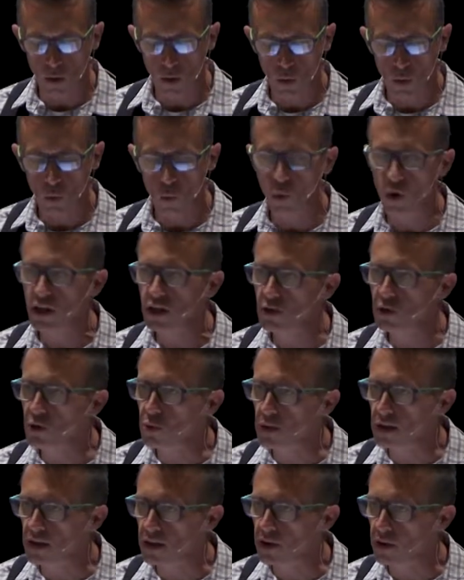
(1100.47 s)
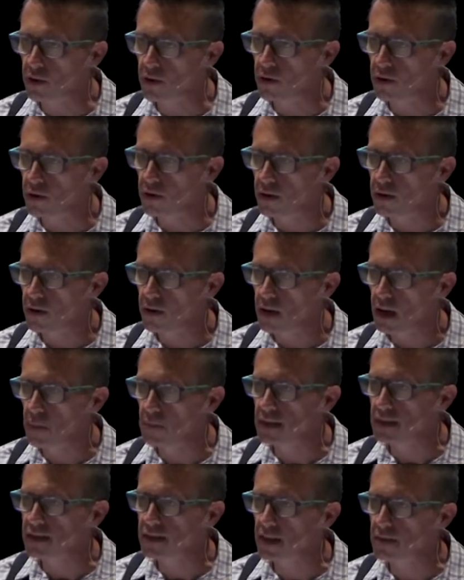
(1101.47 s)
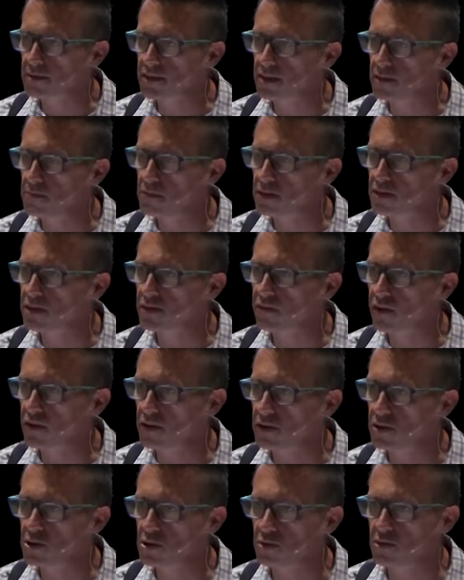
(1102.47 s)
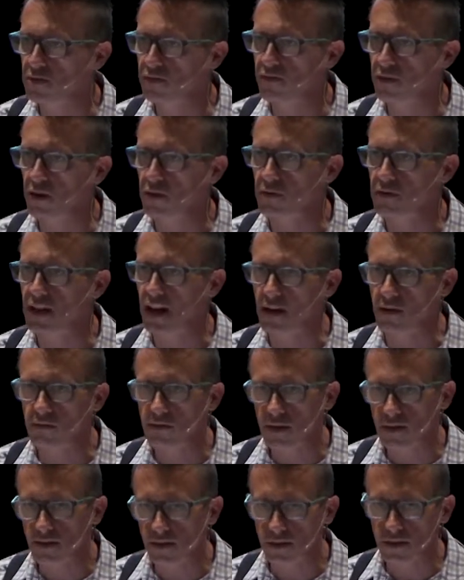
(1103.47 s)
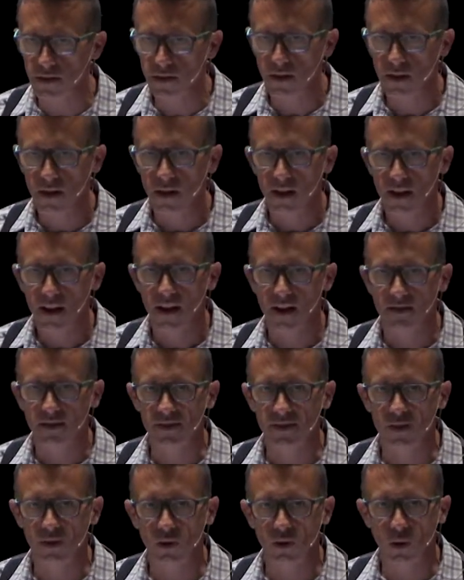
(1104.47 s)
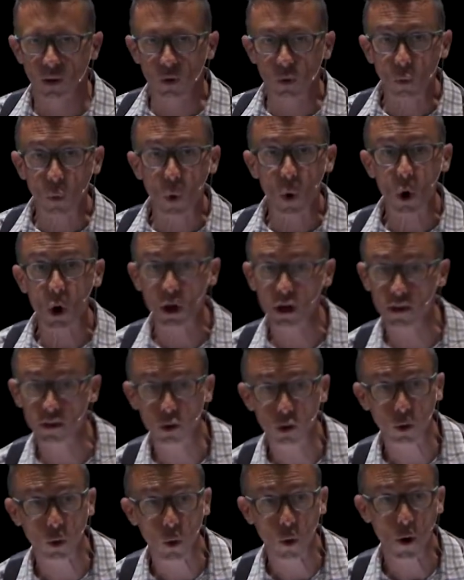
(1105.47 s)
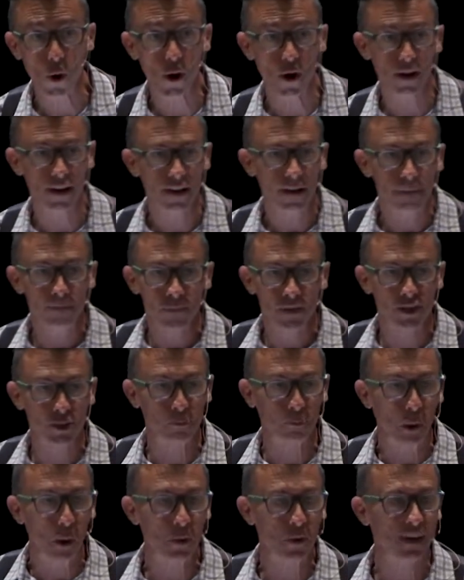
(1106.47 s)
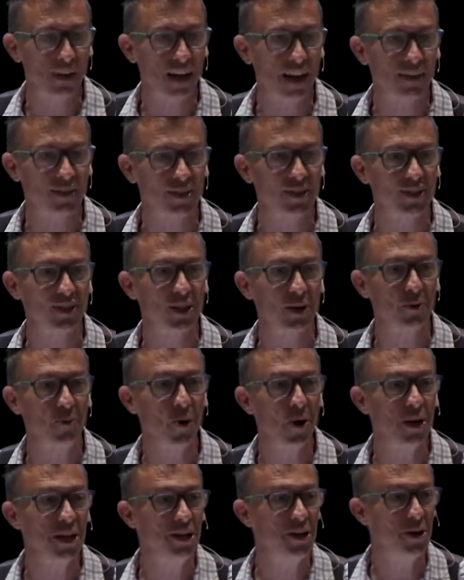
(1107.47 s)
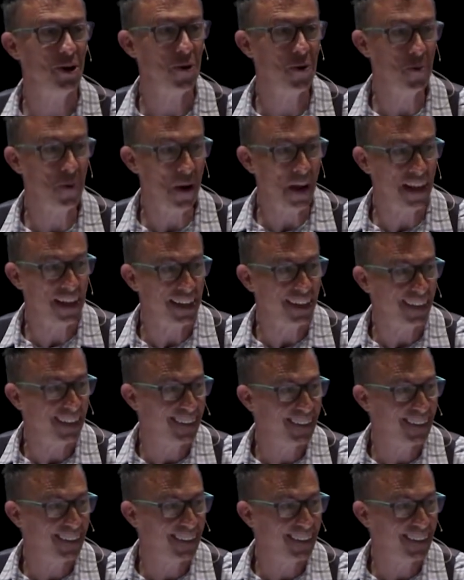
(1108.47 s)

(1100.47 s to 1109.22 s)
What are you doing here? How many times in the midst of our issues, of our downness, has the word of the Lord spoken to us and said, What are you doing?